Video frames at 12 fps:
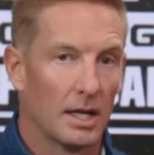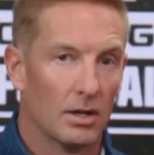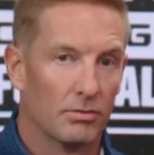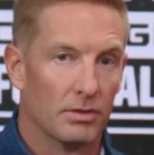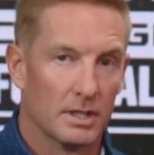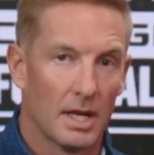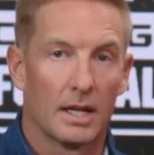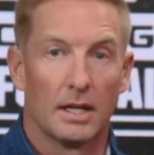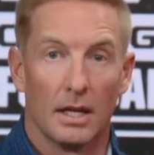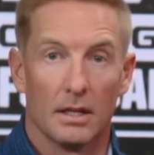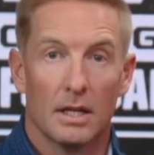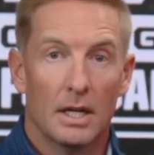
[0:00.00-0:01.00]
over
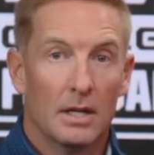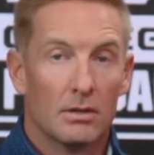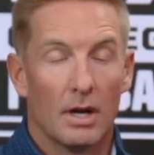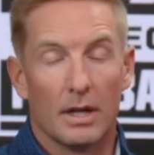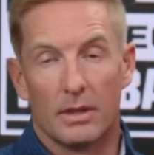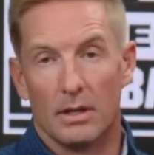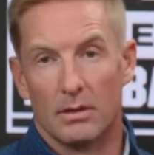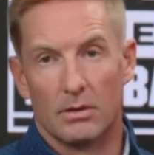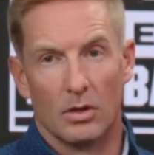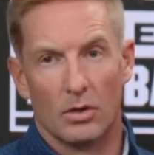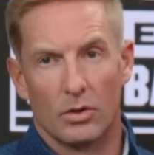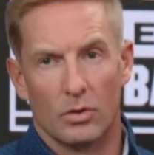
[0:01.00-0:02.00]
decade, right? The